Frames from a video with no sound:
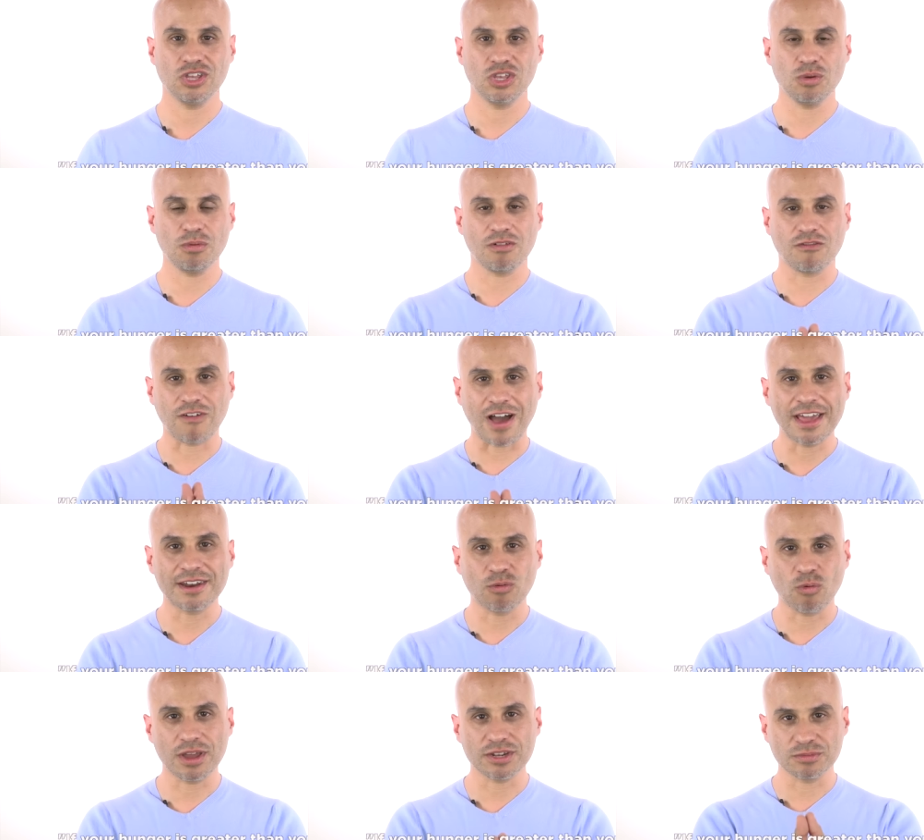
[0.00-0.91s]
you will
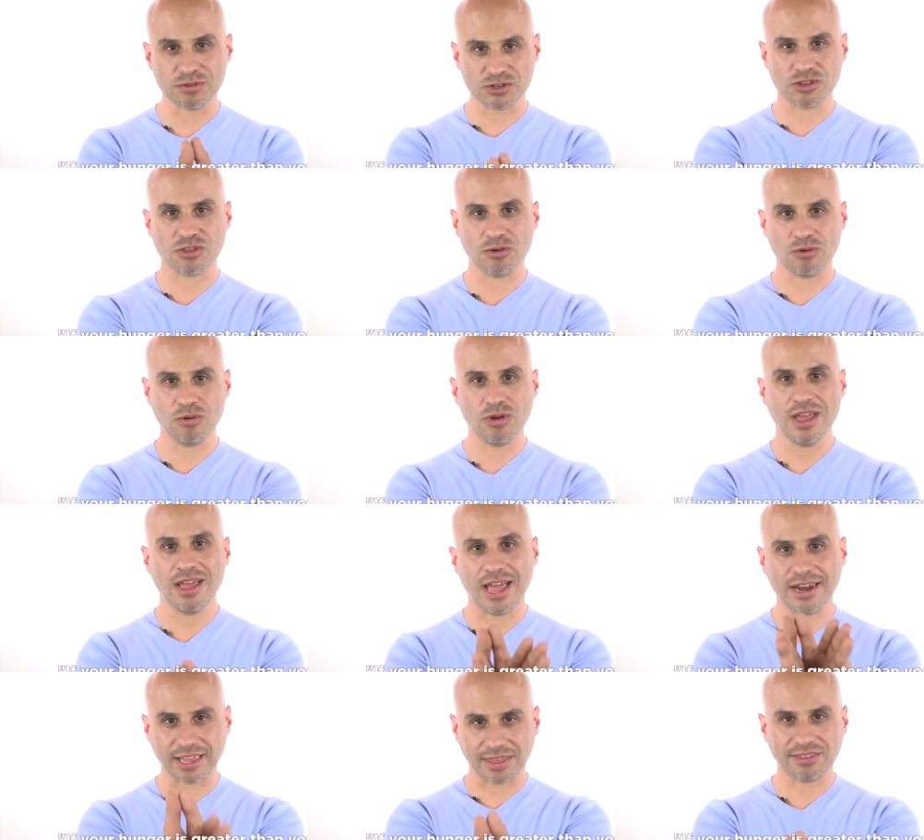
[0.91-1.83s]
find a way to push through
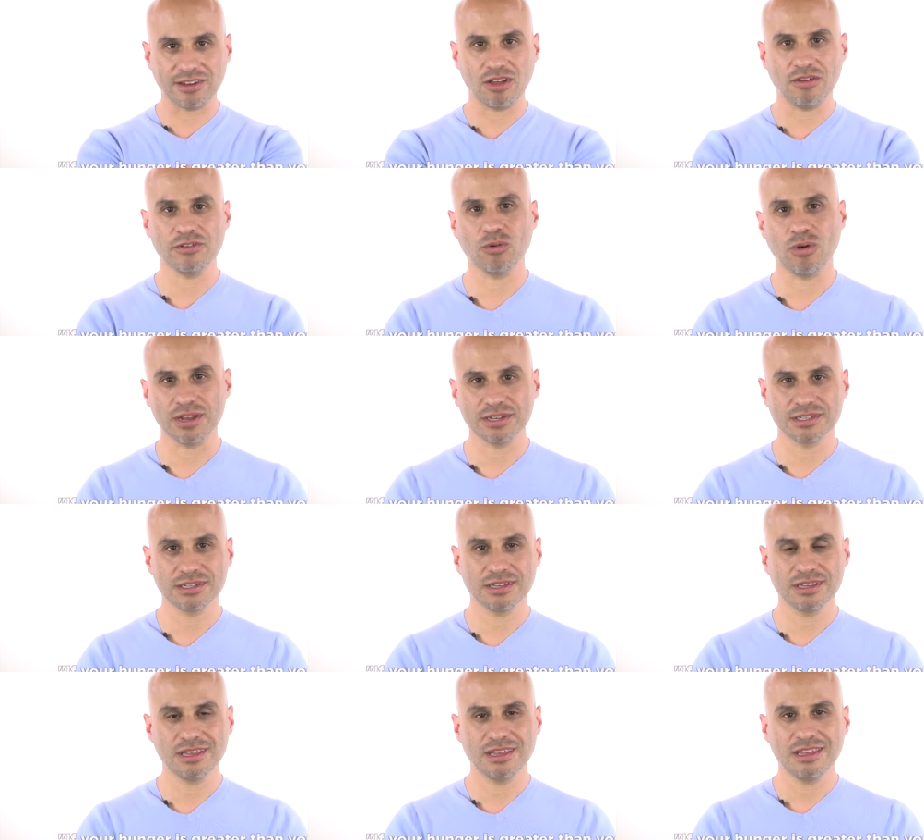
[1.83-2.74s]
and get the love you
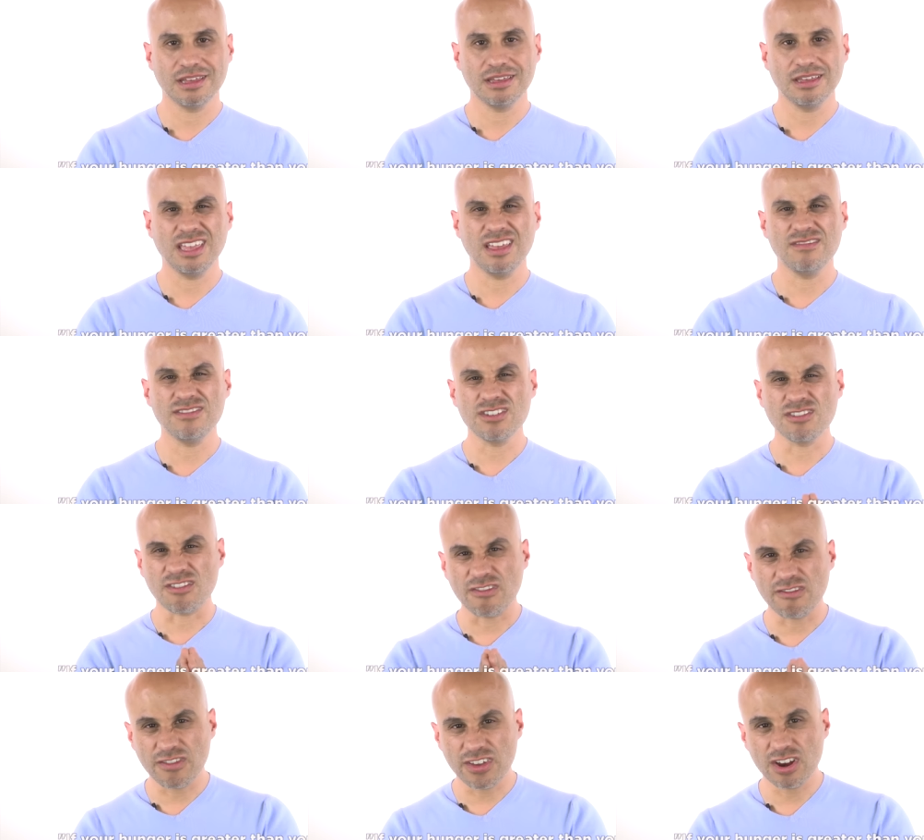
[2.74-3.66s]
want. If your
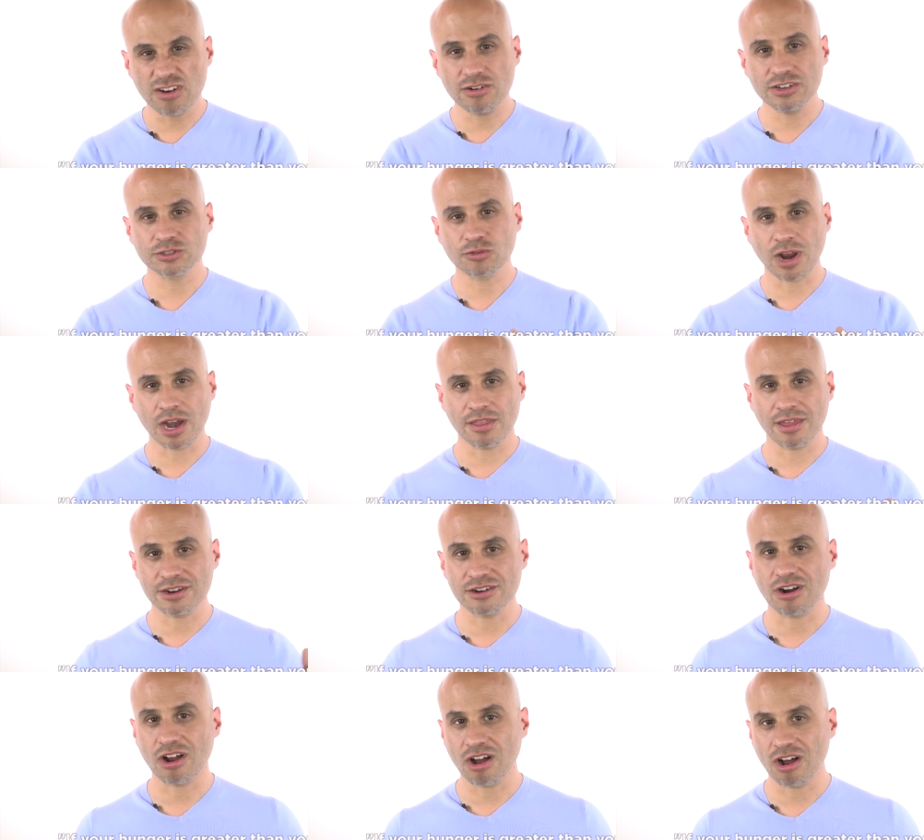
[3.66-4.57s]
fear is greater
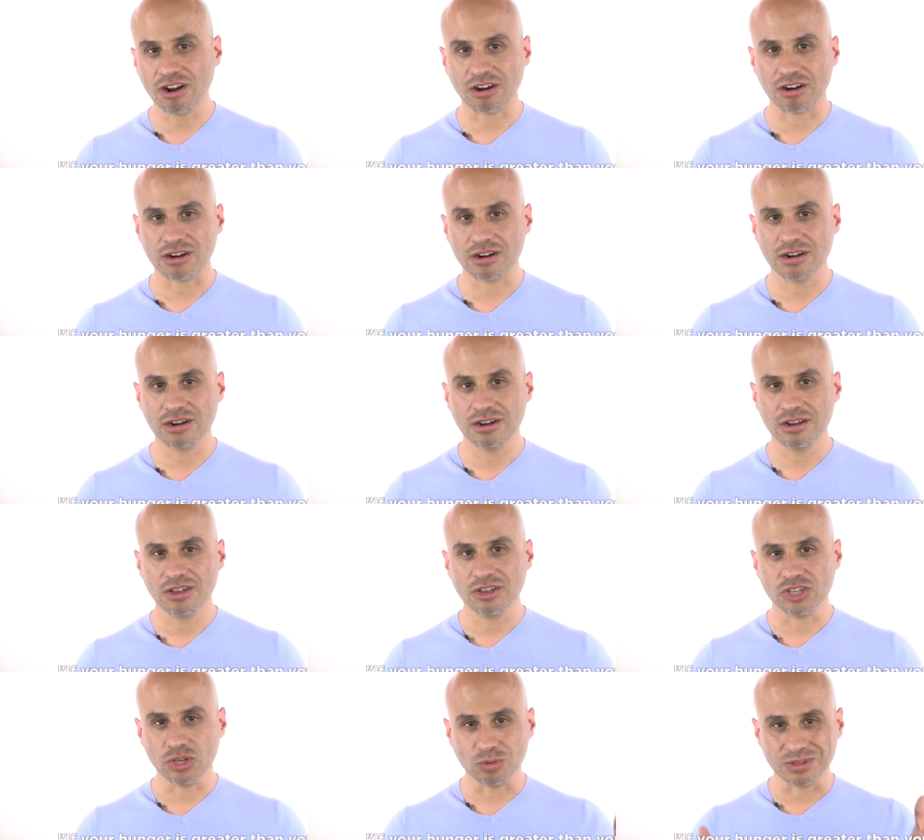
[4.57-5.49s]
than your hunger,
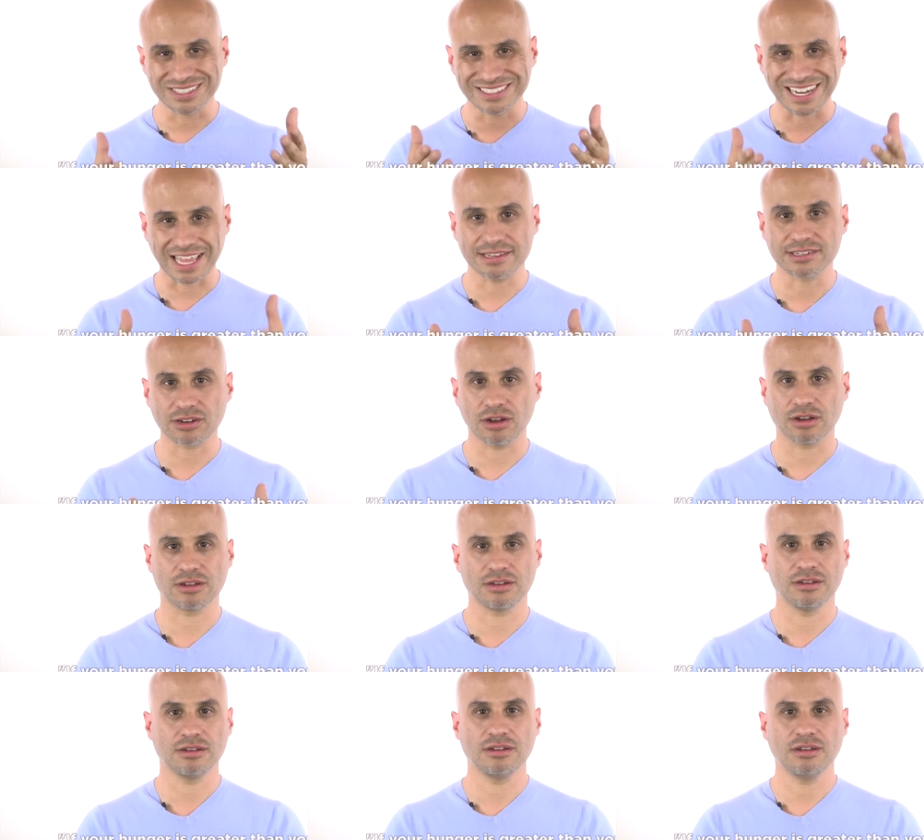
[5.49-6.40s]
you will stay
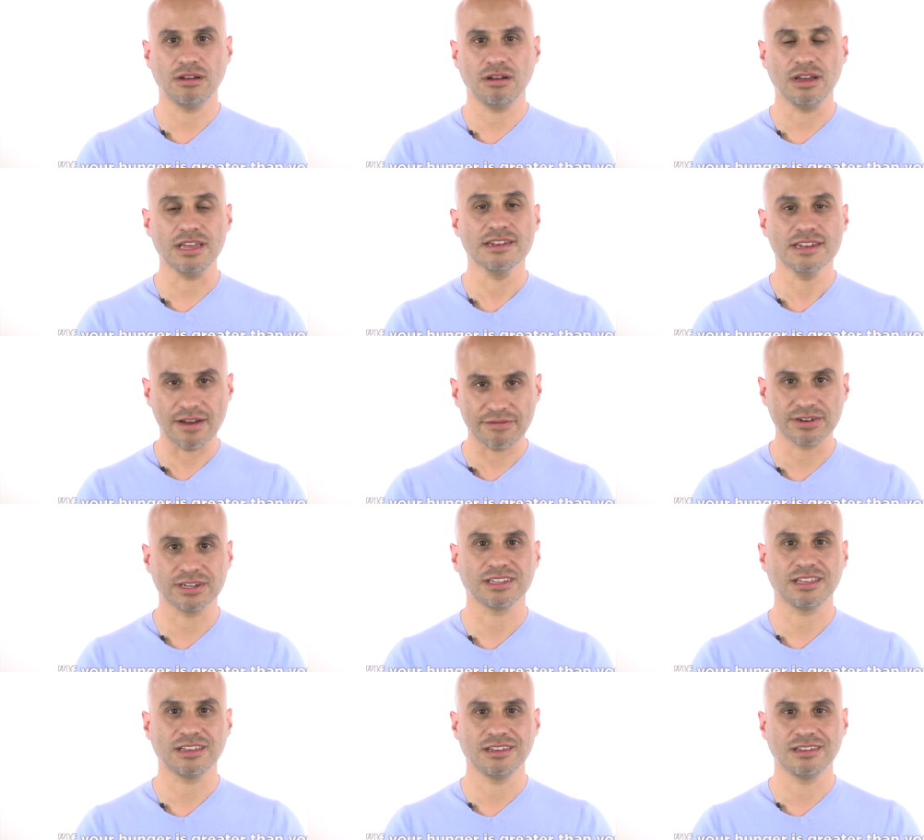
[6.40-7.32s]
stuck
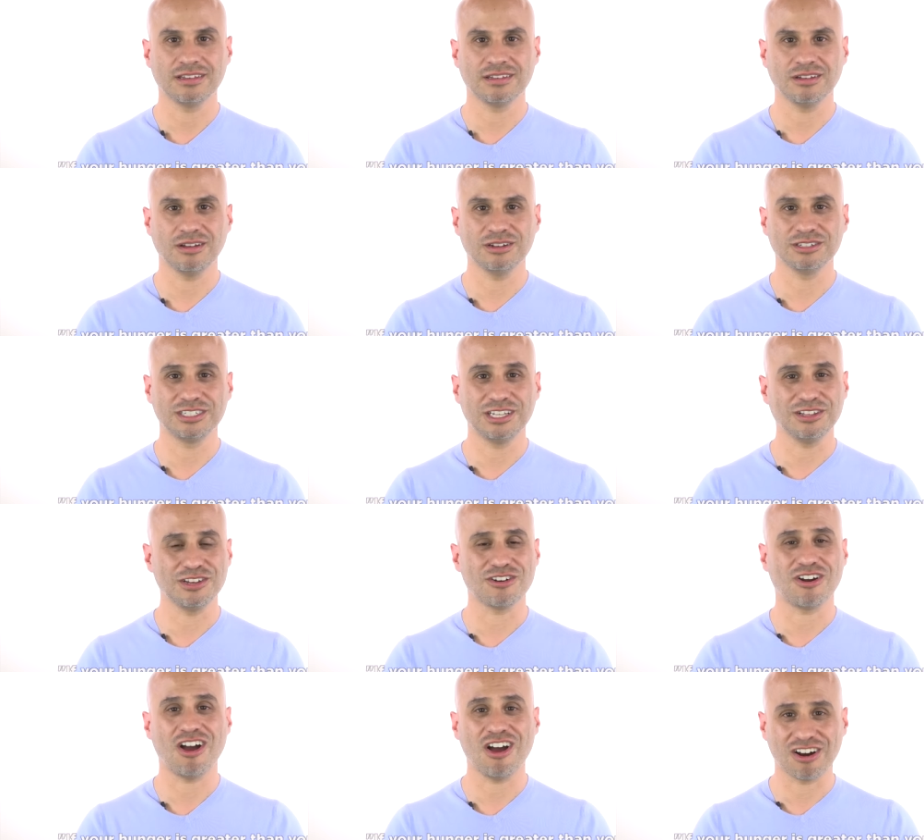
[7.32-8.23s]
indefinitely until
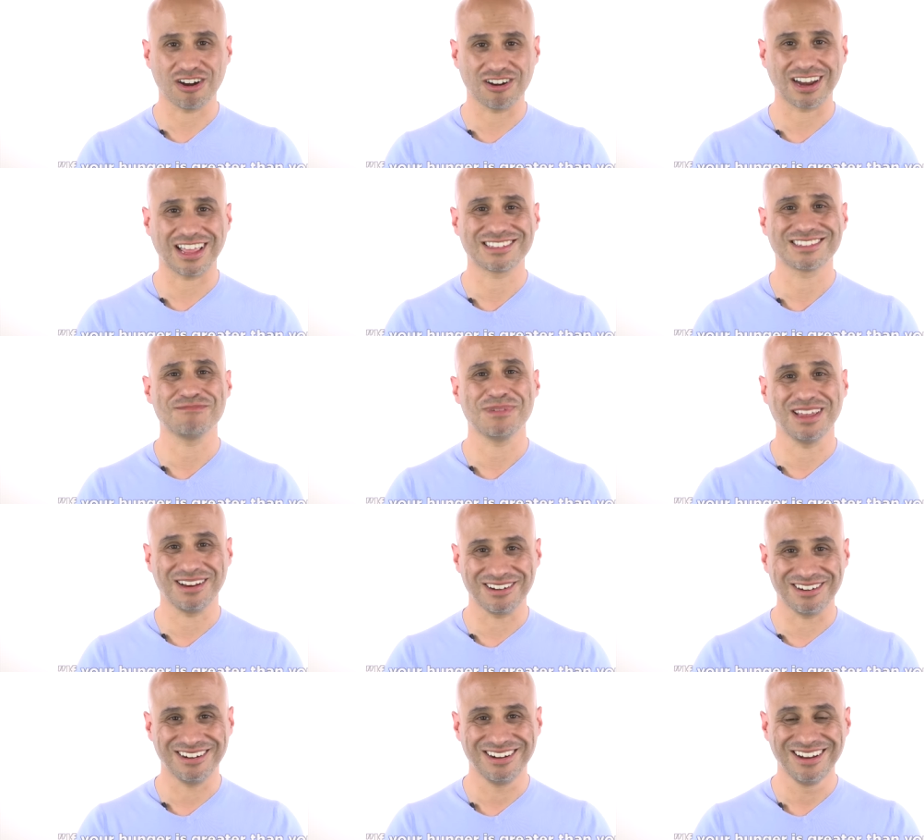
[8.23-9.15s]
your hunger gets
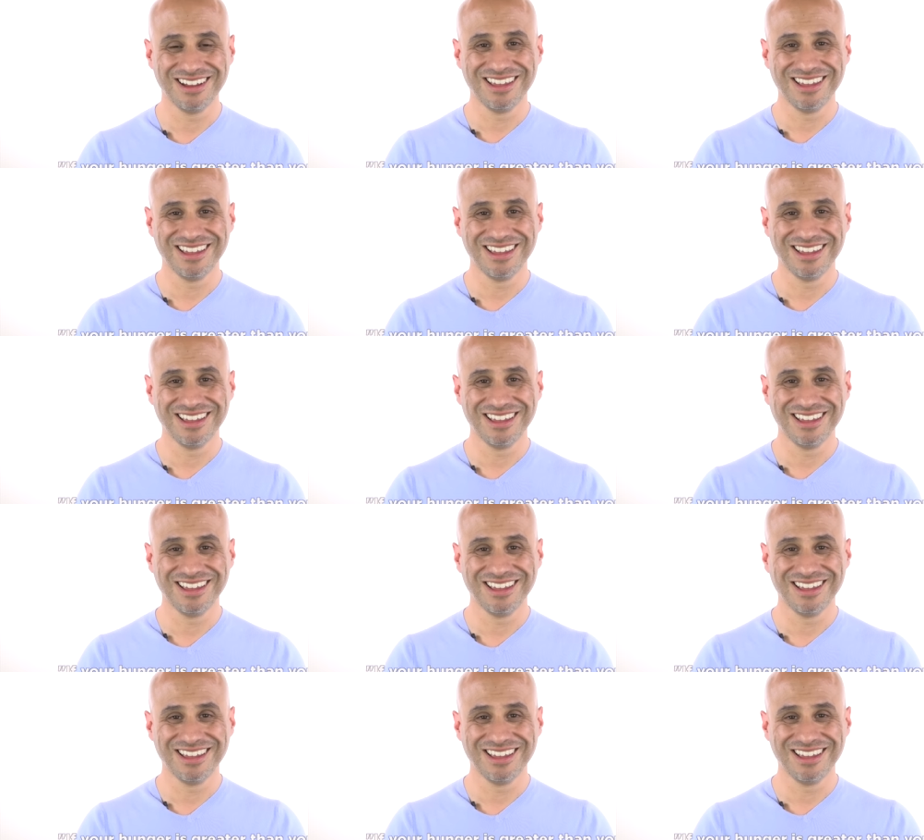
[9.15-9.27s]
bigger.